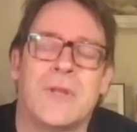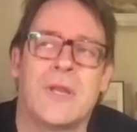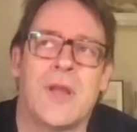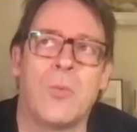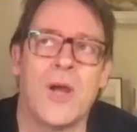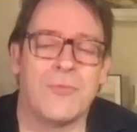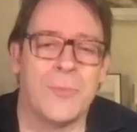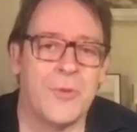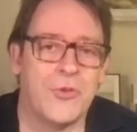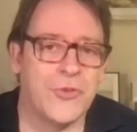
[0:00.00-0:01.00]
work
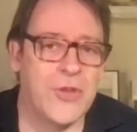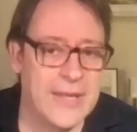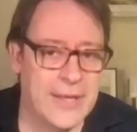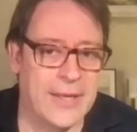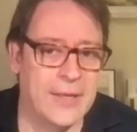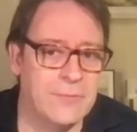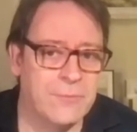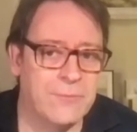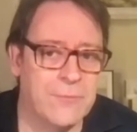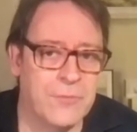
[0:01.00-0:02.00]
from the ceiling
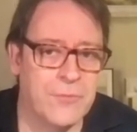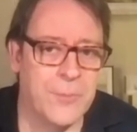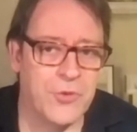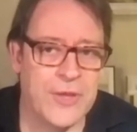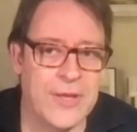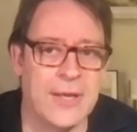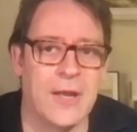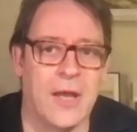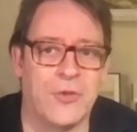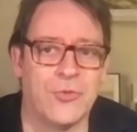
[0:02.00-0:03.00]

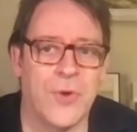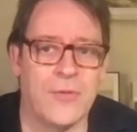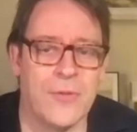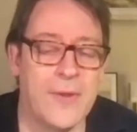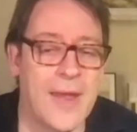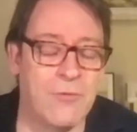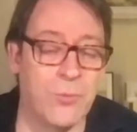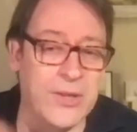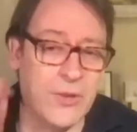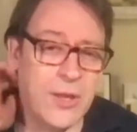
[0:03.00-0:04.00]
lights rather than have
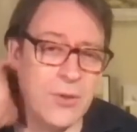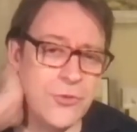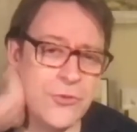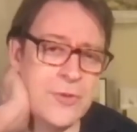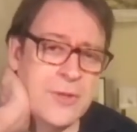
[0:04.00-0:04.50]
windows.